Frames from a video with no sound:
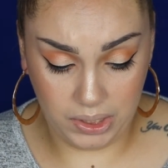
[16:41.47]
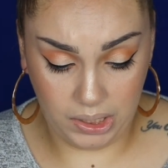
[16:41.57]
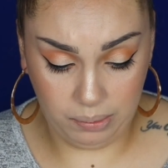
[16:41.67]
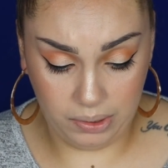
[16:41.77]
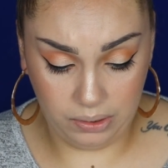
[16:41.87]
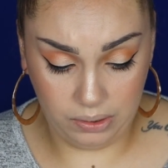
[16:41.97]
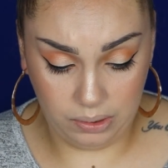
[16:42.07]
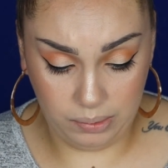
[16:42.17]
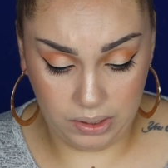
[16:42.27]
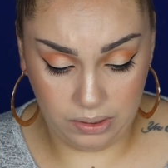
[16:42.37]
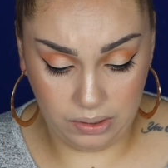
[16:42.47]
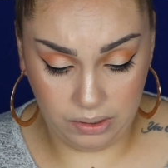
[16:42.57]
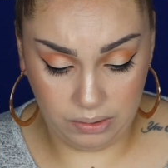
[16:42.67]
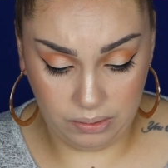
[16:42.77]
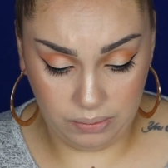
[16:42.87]
We're only gonna put a little
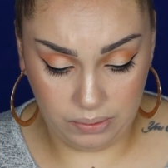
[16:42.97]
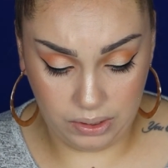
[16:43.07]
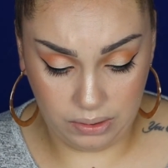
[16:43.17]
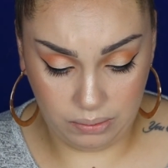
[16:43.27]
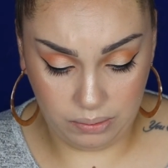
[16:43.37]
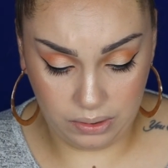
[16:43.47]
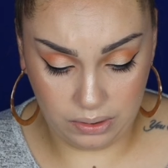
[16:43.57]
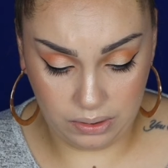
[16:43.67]
bit on here, hopefully it'll